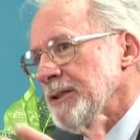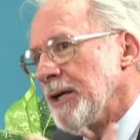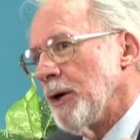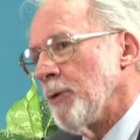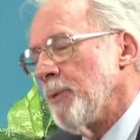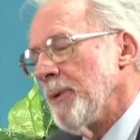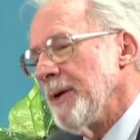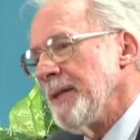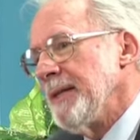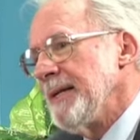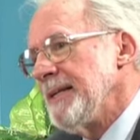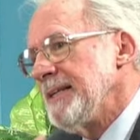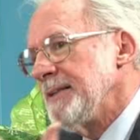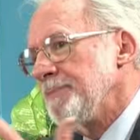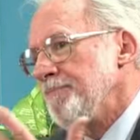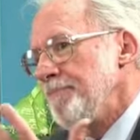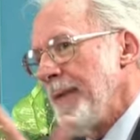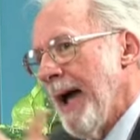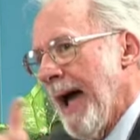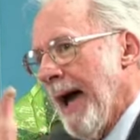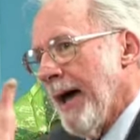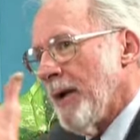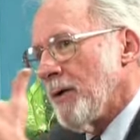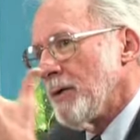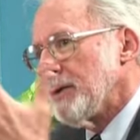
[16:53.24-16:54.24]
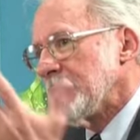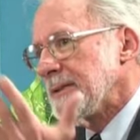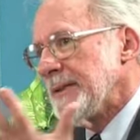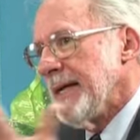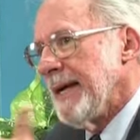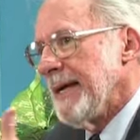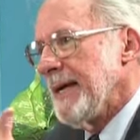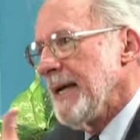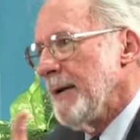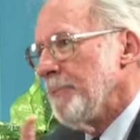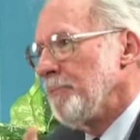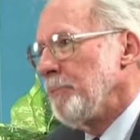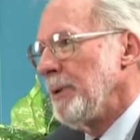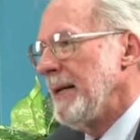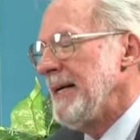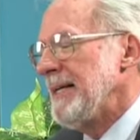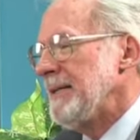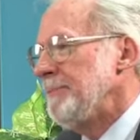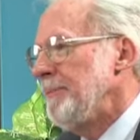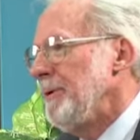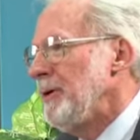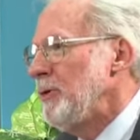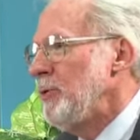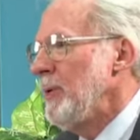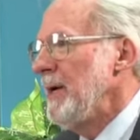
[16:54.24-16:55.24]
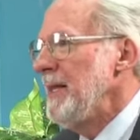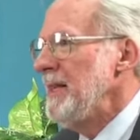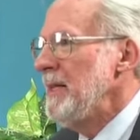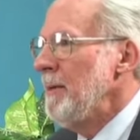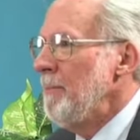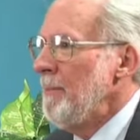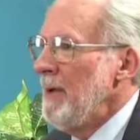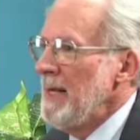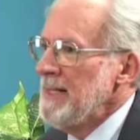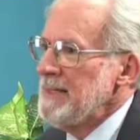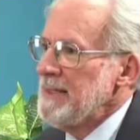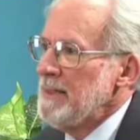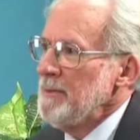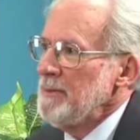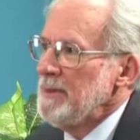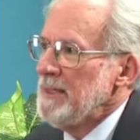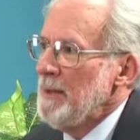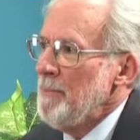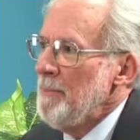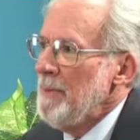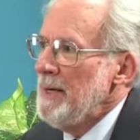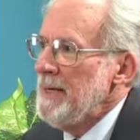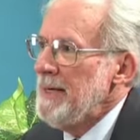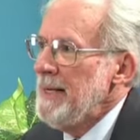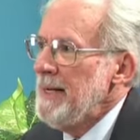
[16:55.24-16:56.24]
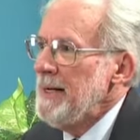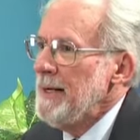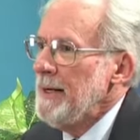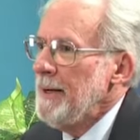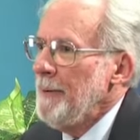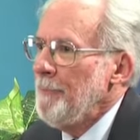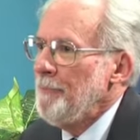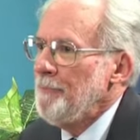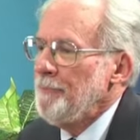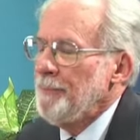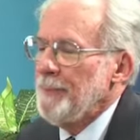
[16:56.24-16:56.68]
there were these battles taking place between the Muslims in Medina